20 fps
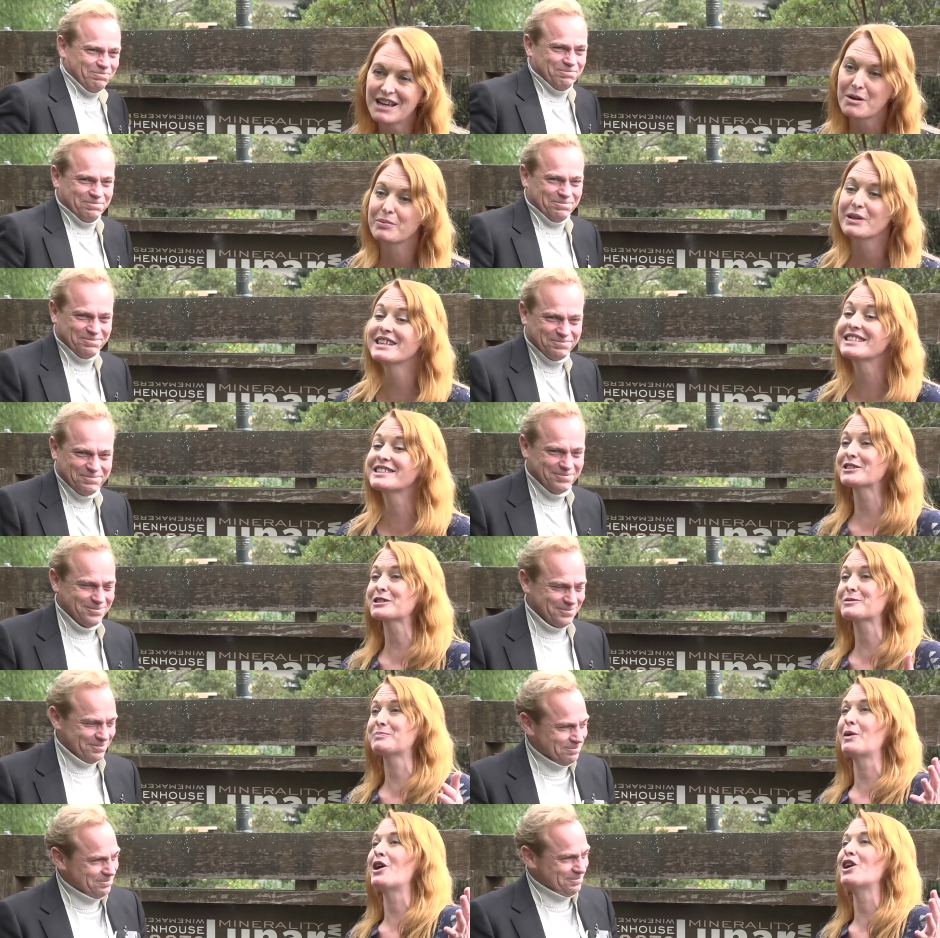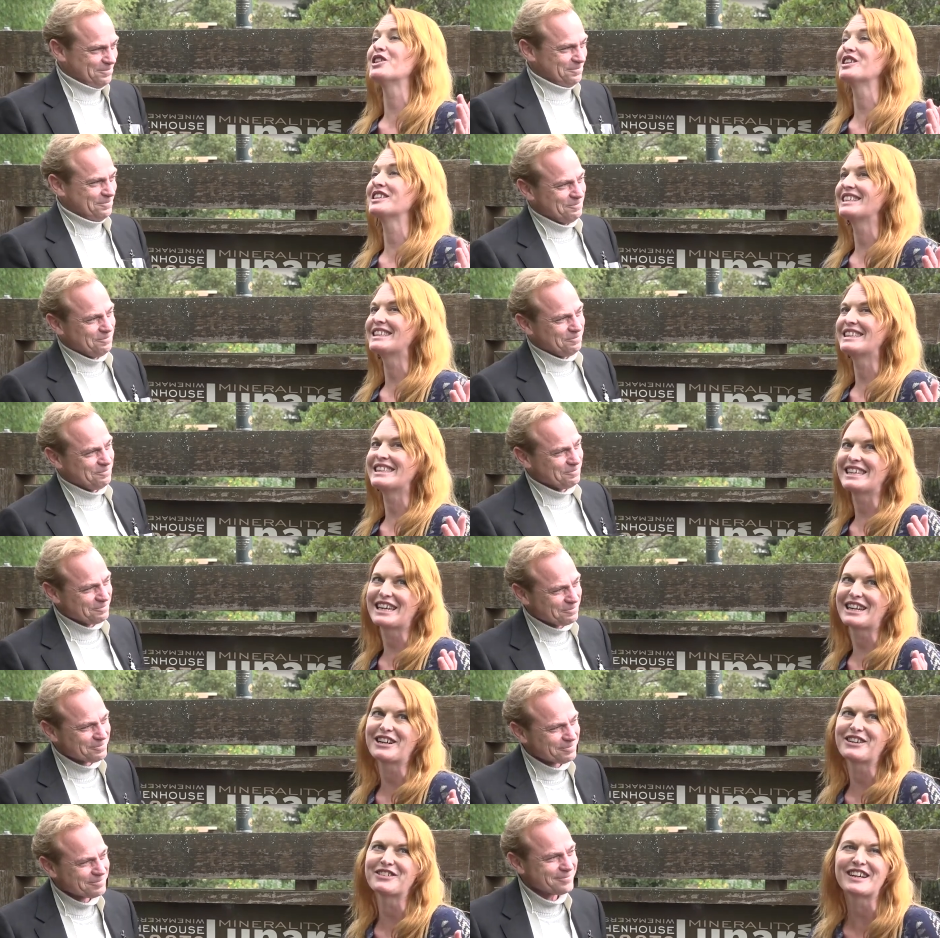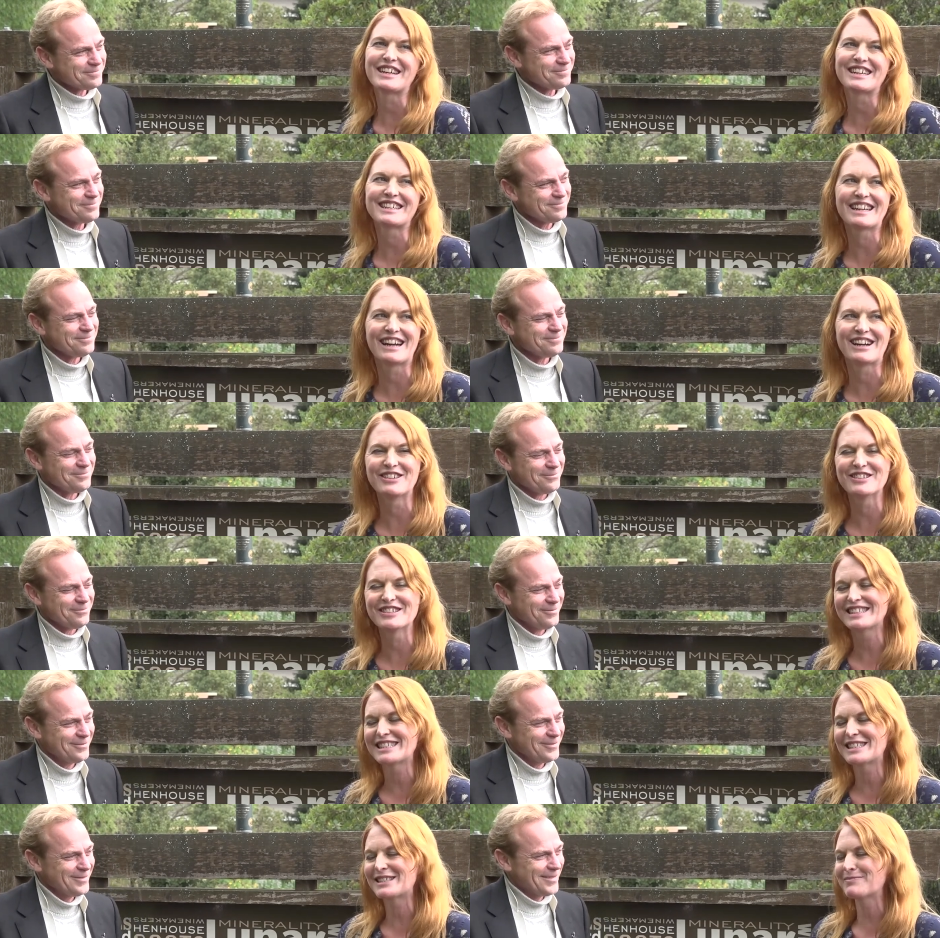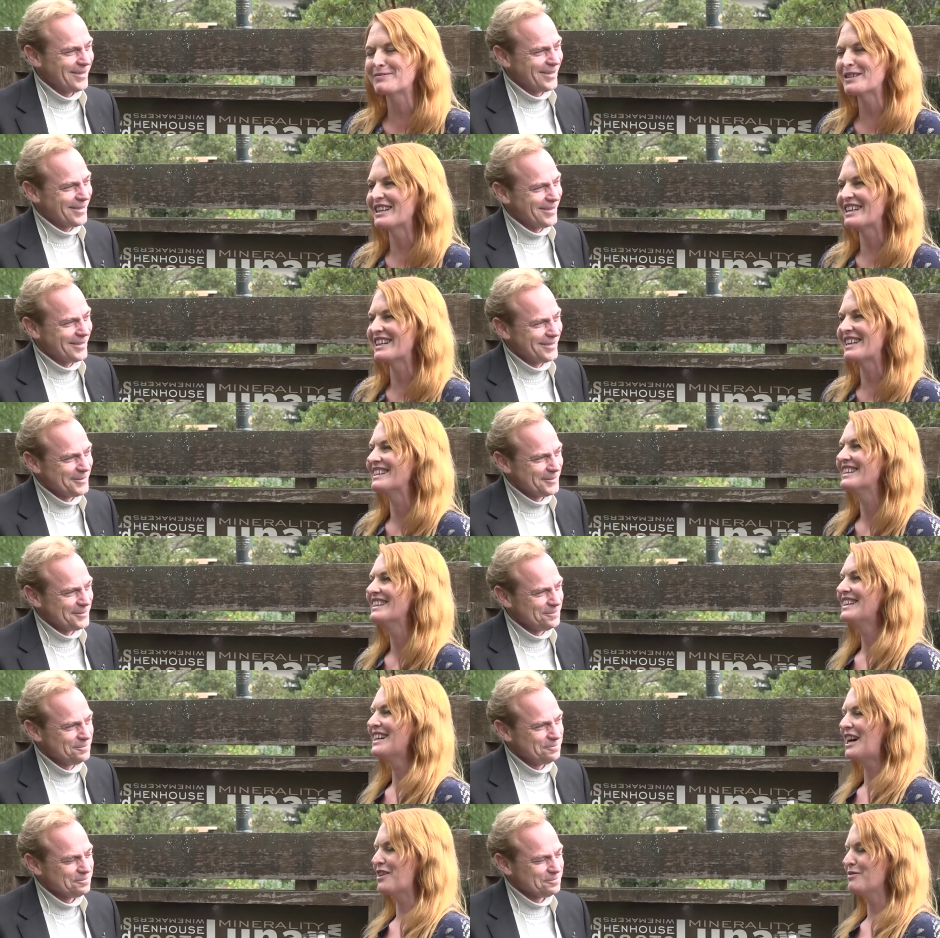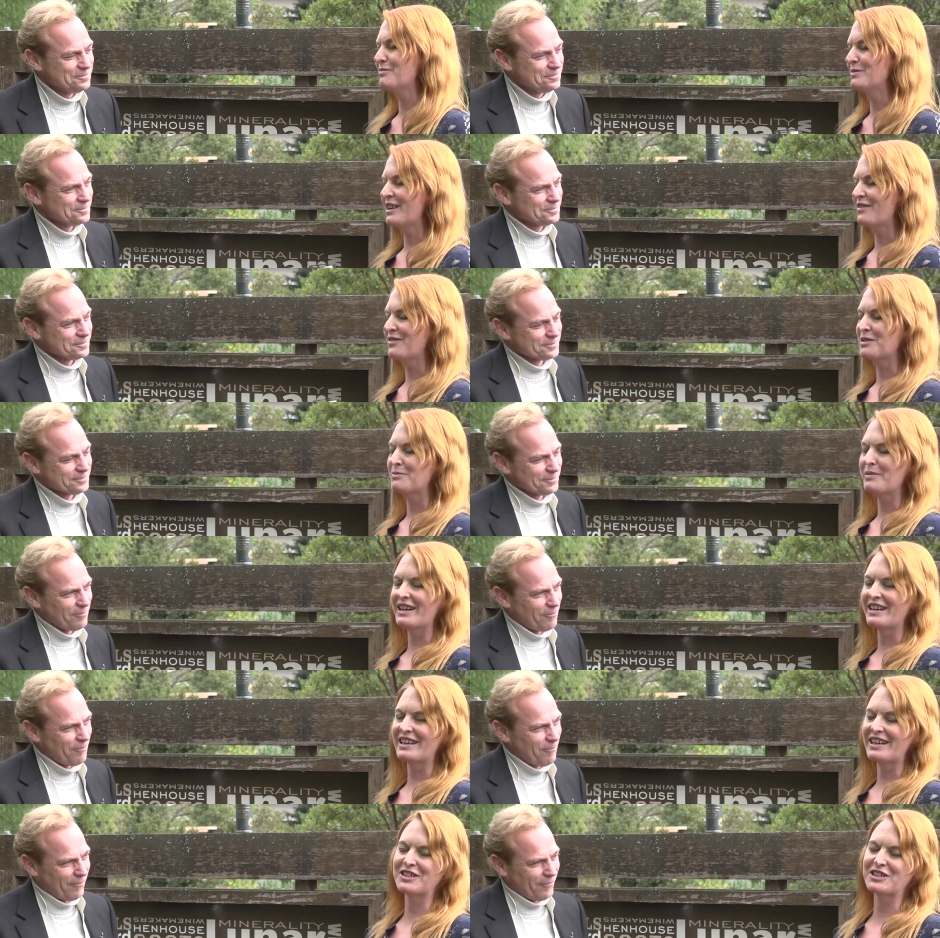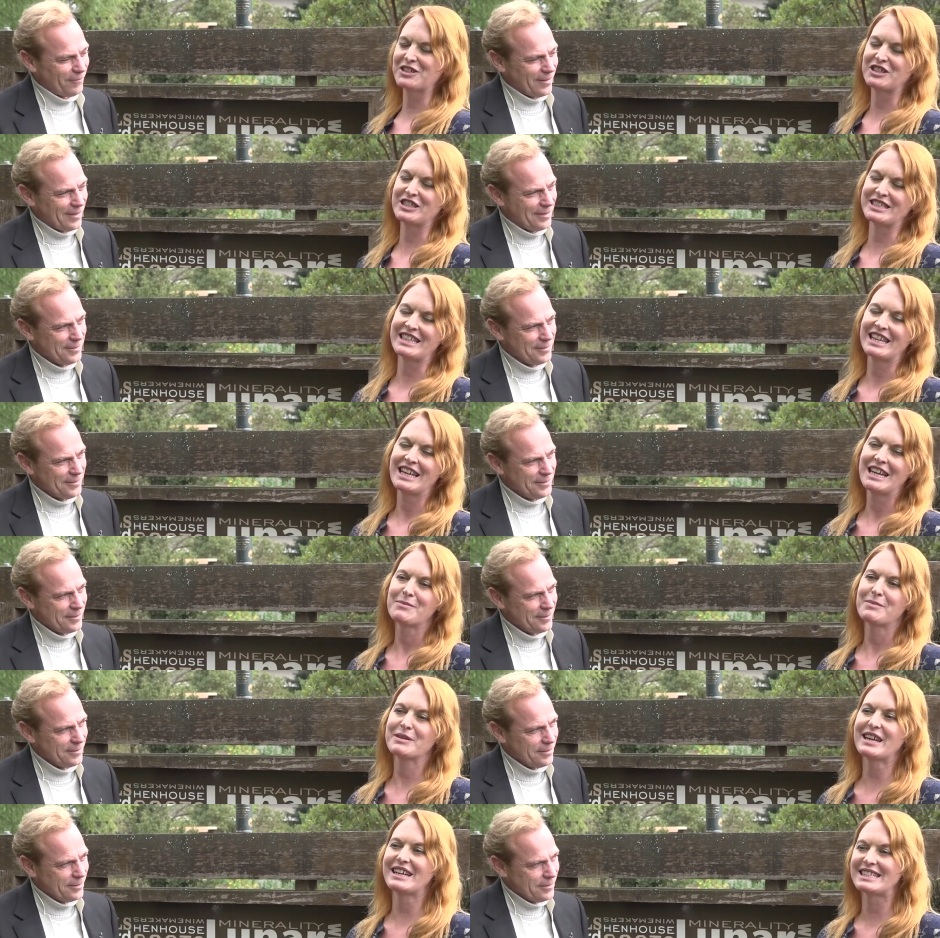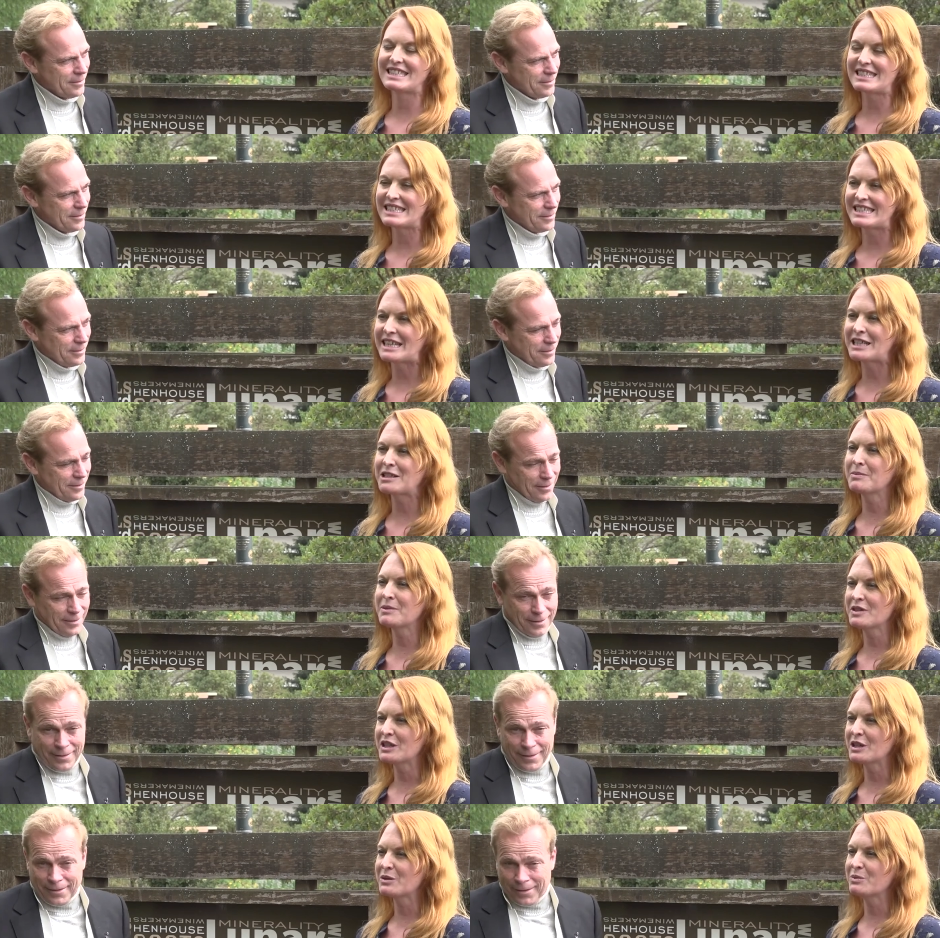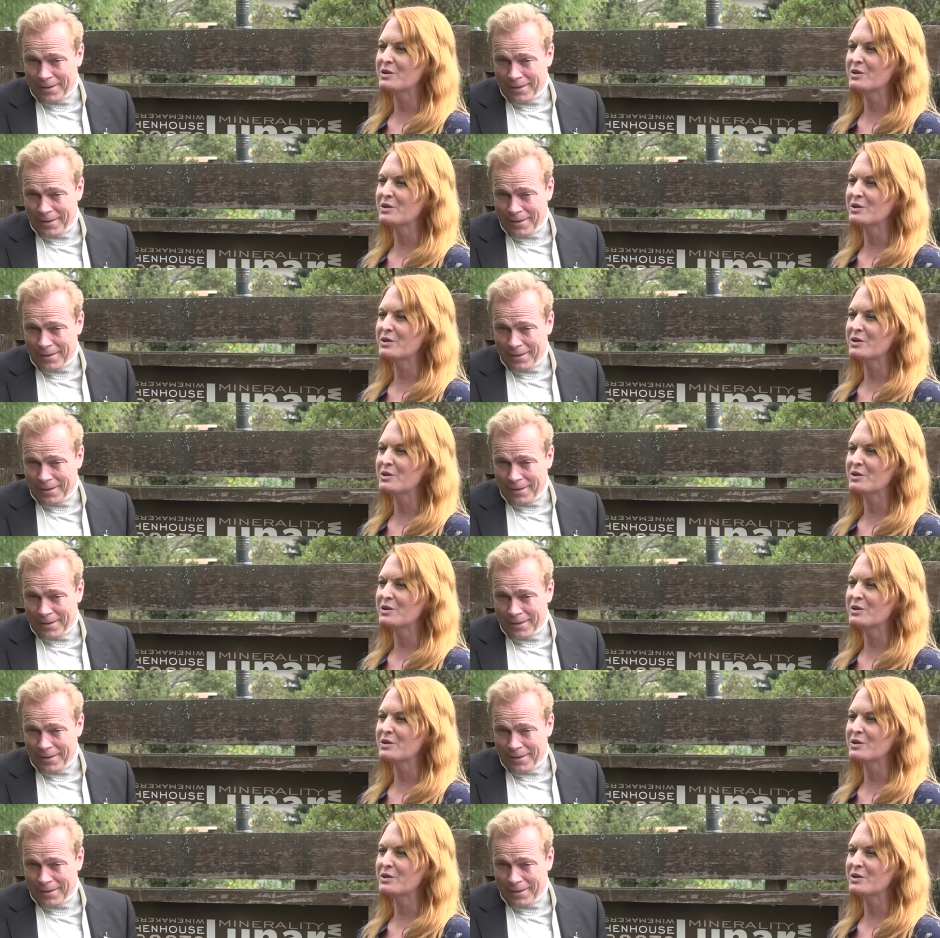Speaker 1: Plus there's pollen in the air right now. It's spring. I've been having bad allergies. But yeah, sustainability